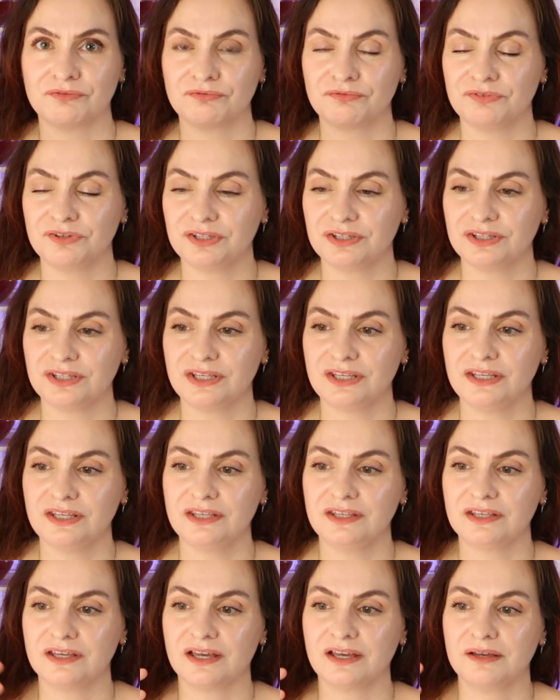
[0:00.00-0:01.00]

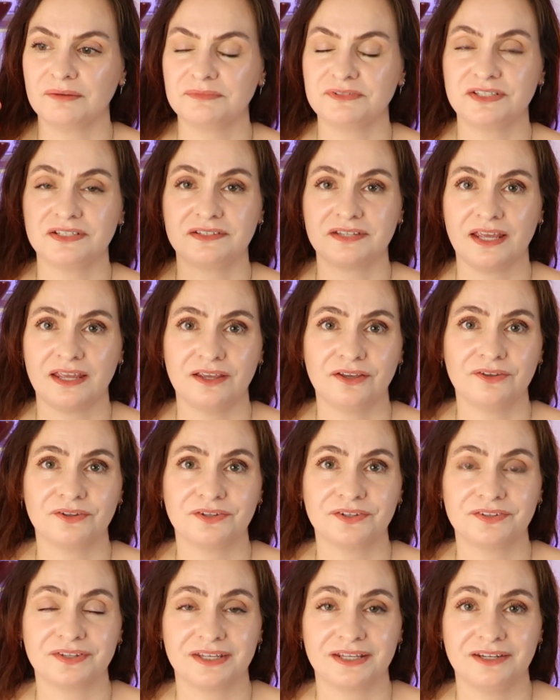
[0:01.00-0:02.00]
really
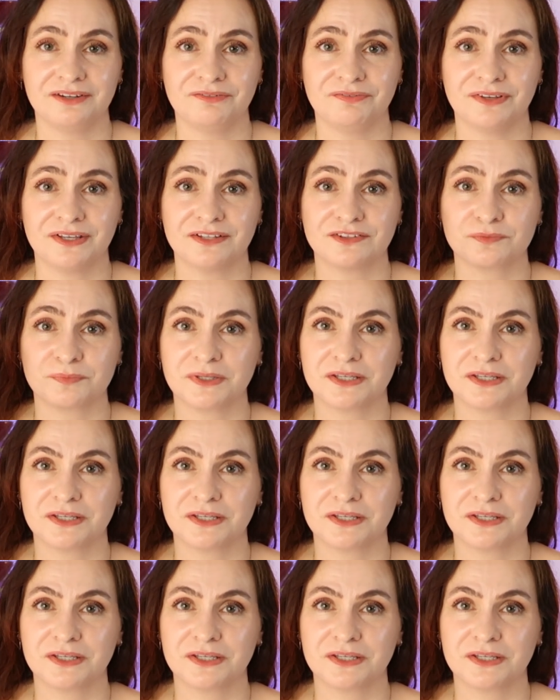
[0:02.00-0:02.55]
detangled in advance,